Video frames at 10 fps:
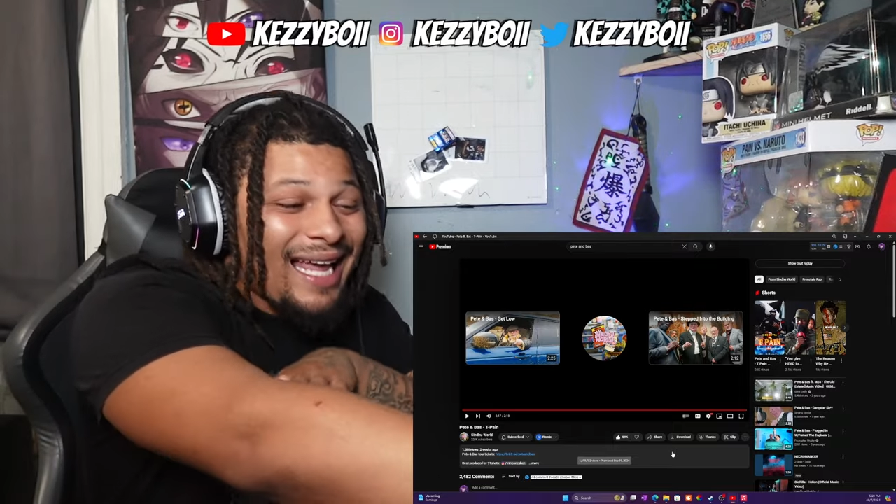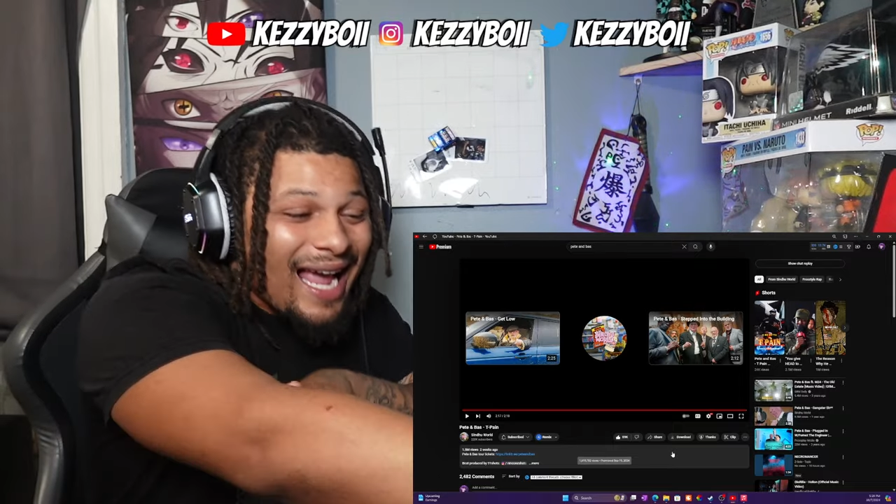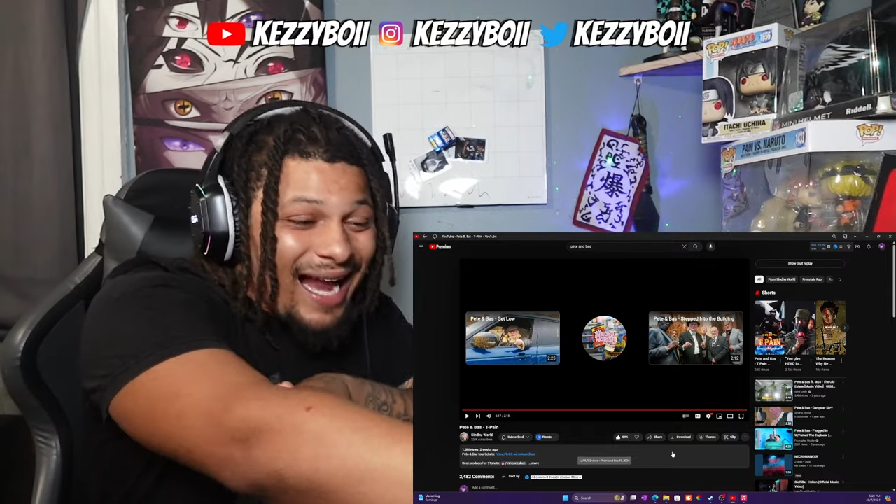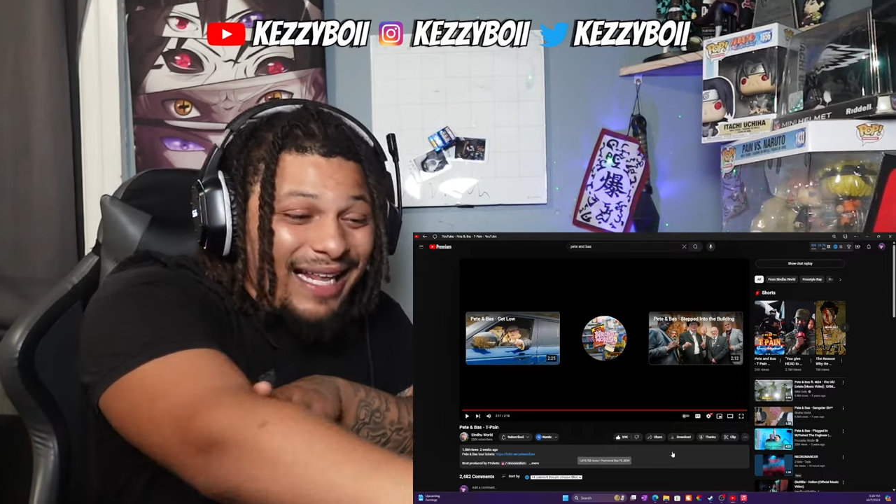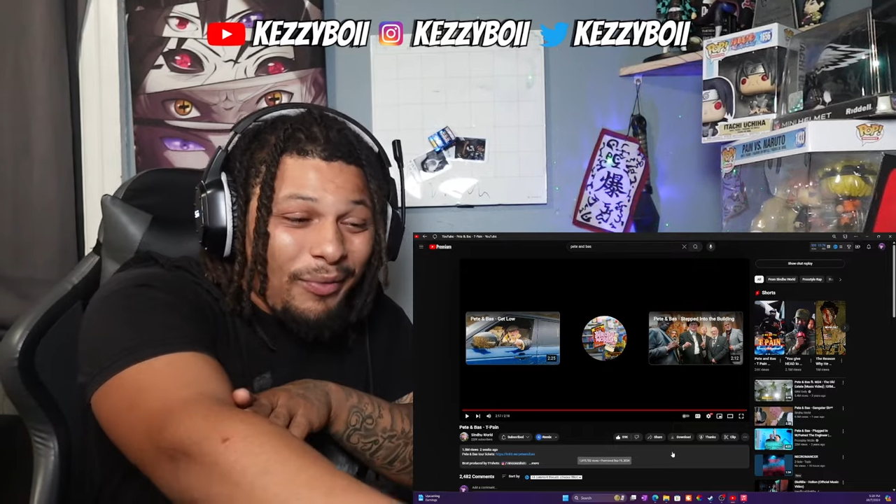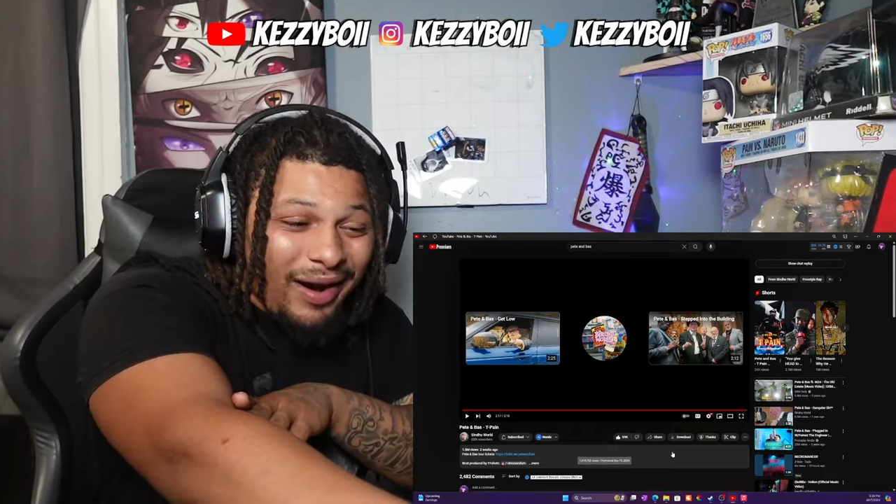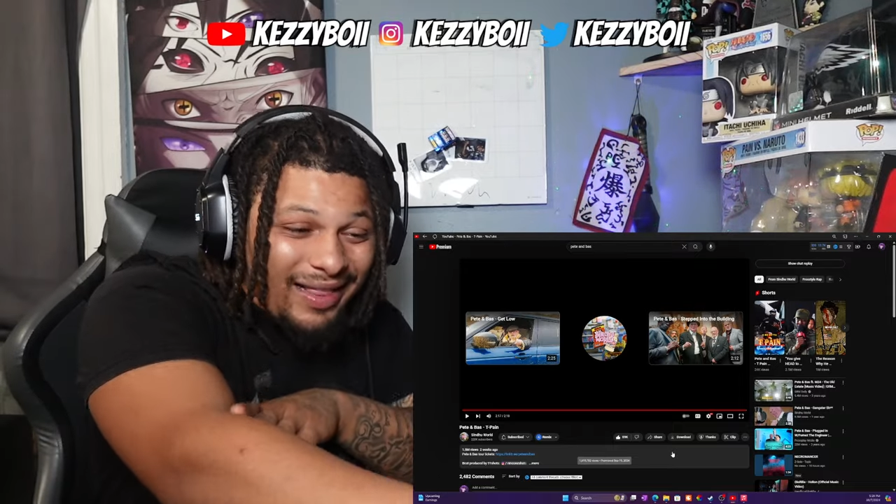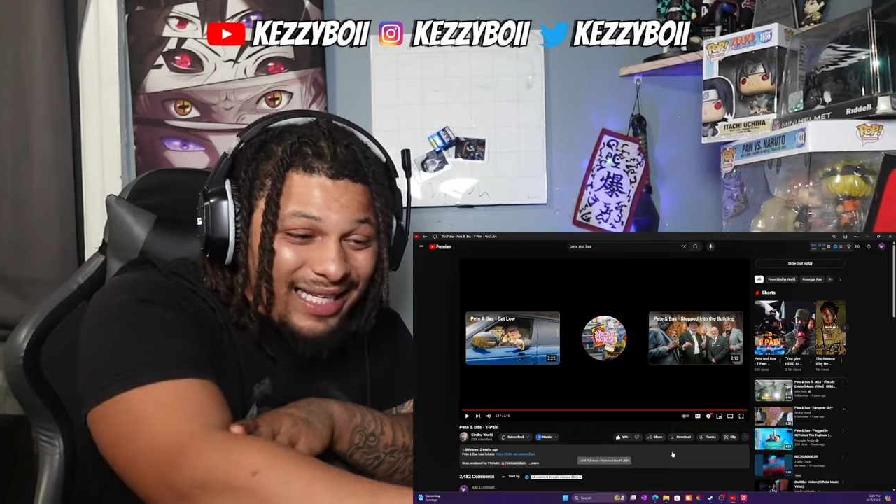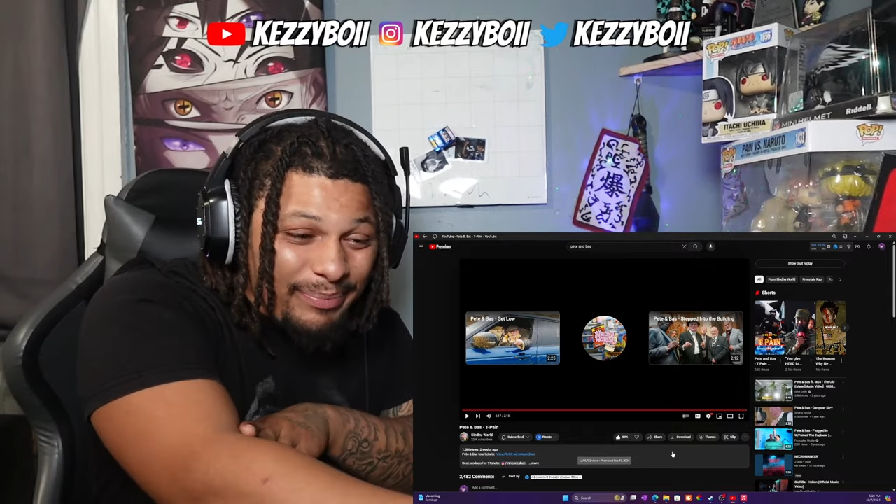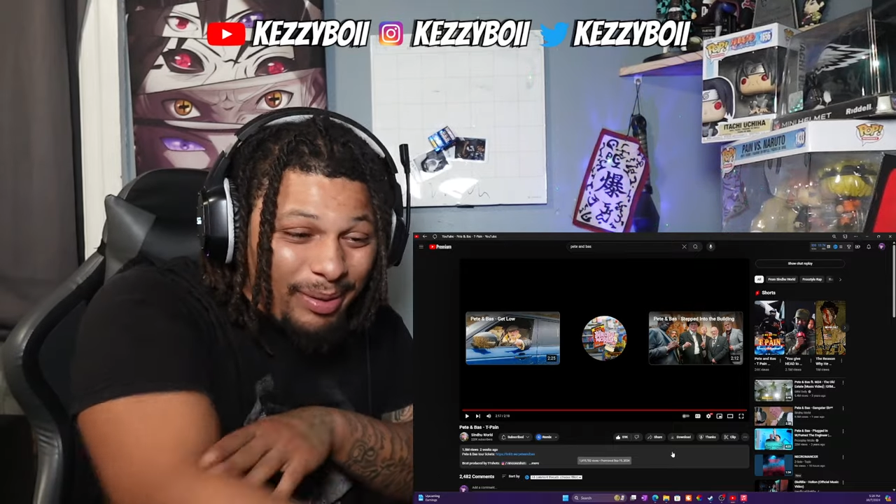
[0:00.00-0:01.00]
any one of
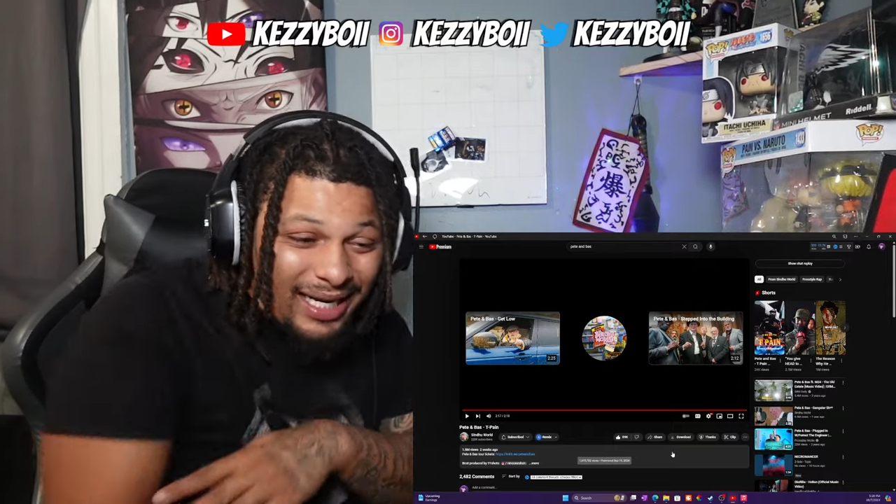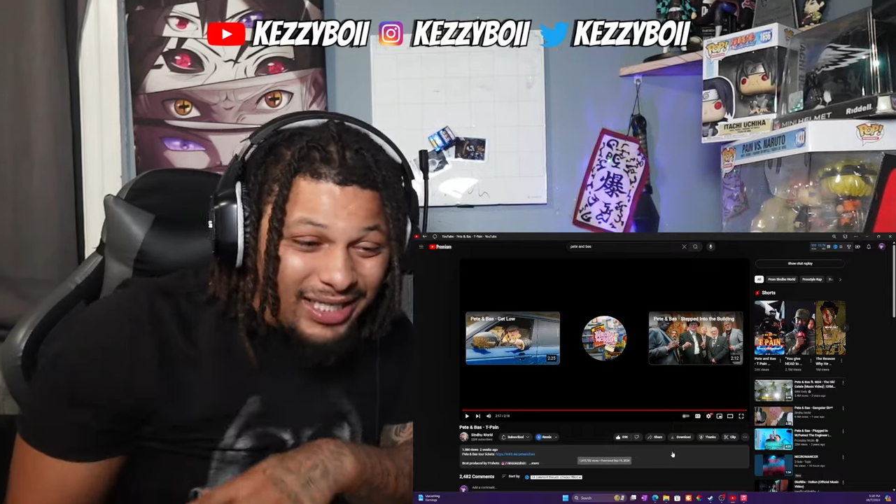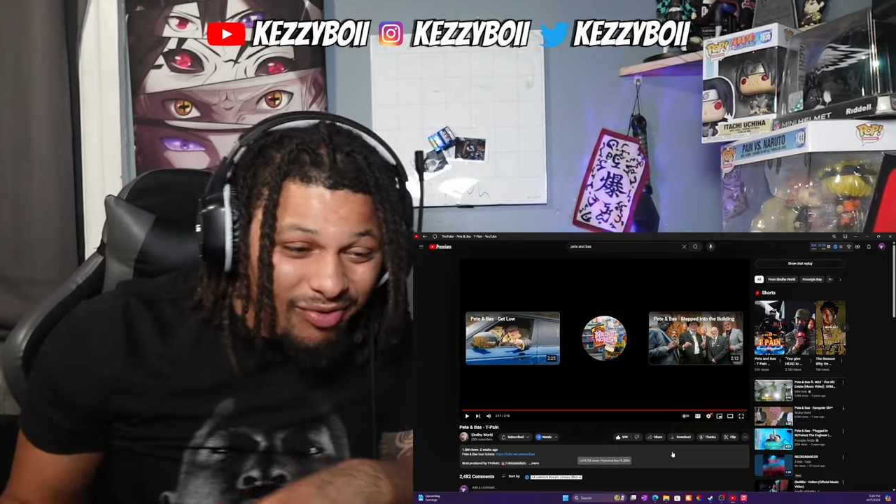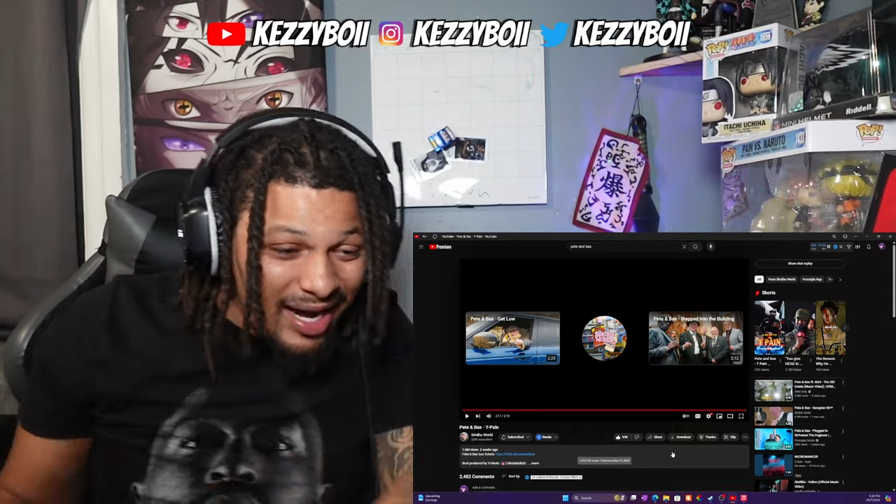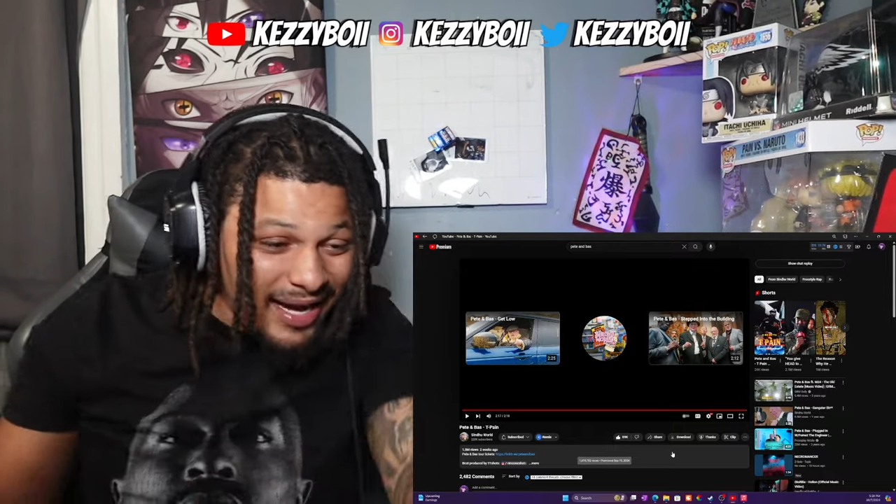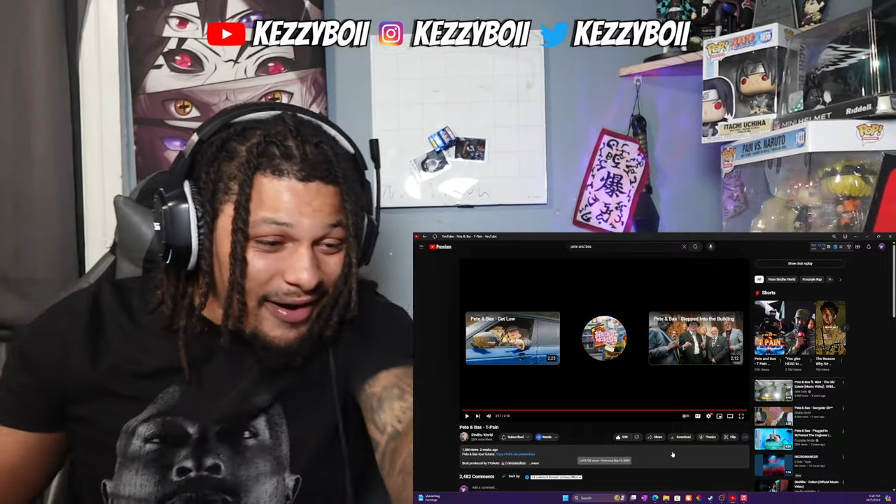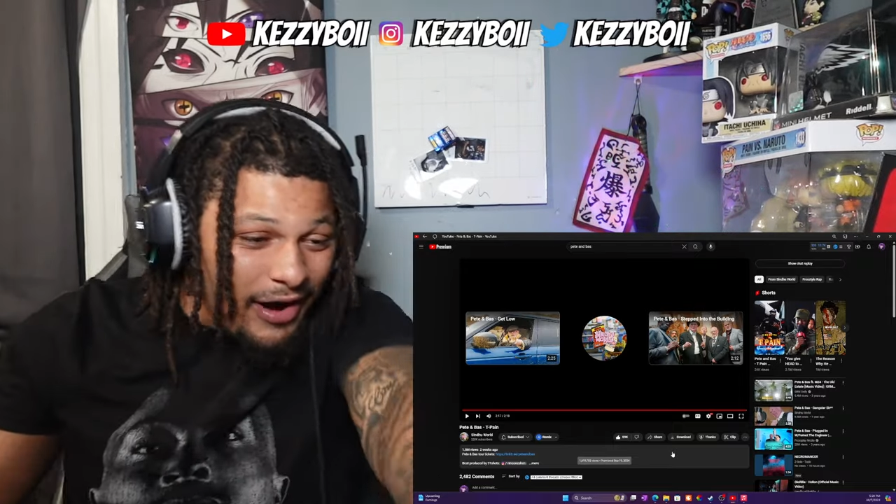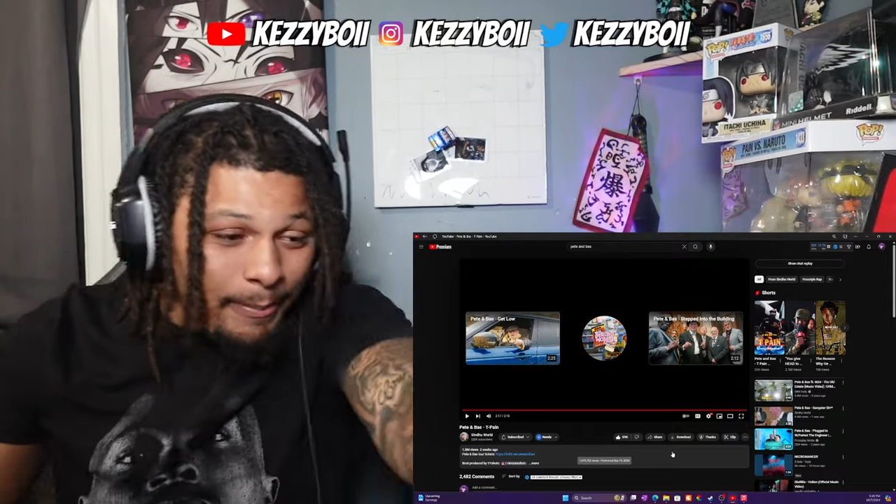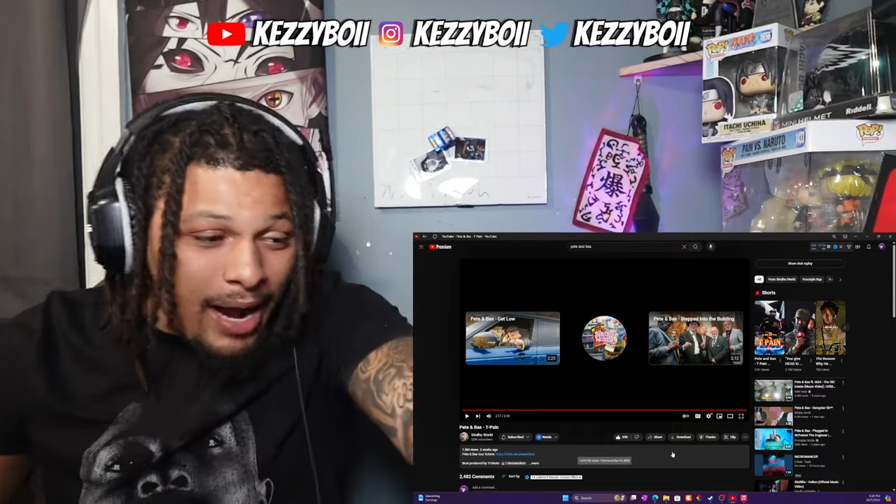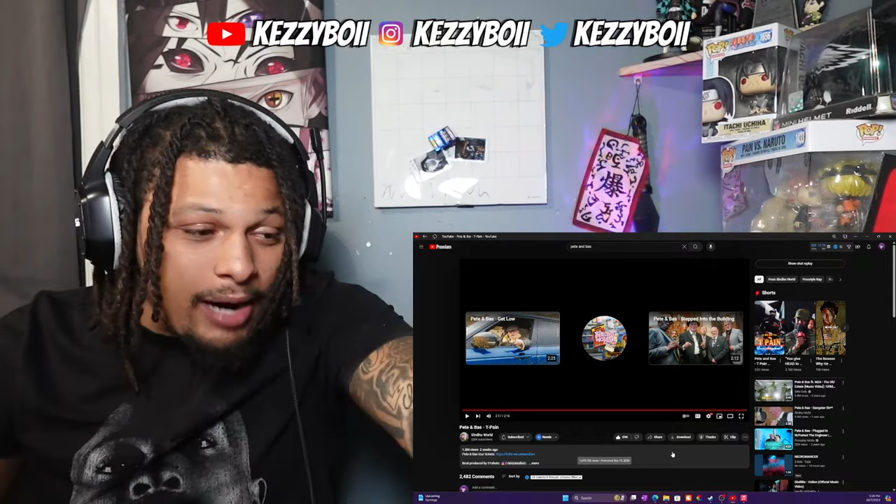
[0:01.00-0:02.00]
these buttons right here on
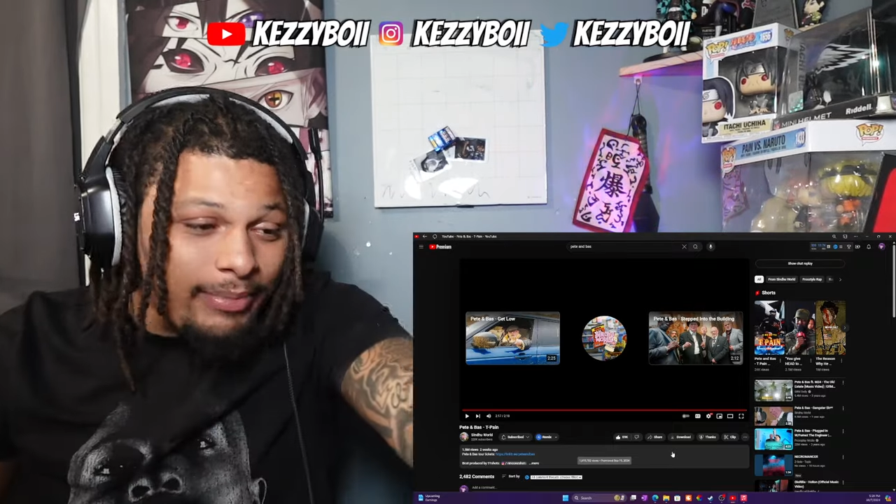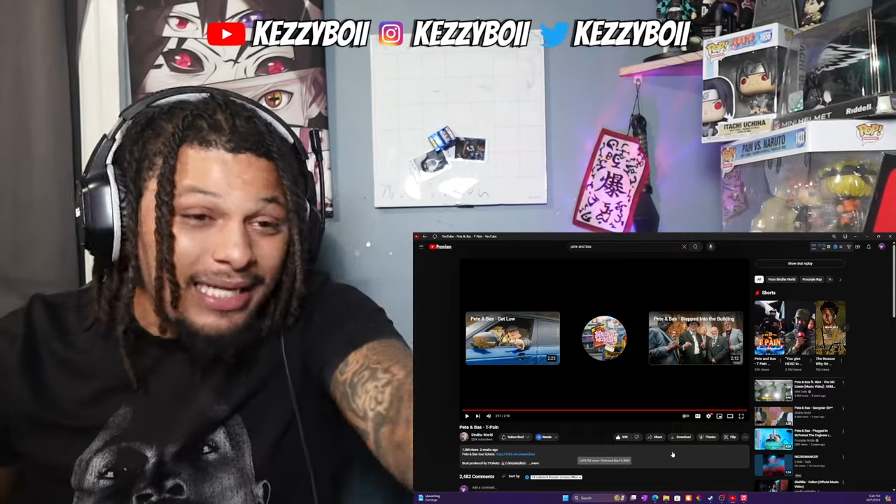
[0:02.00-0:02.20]
the bottom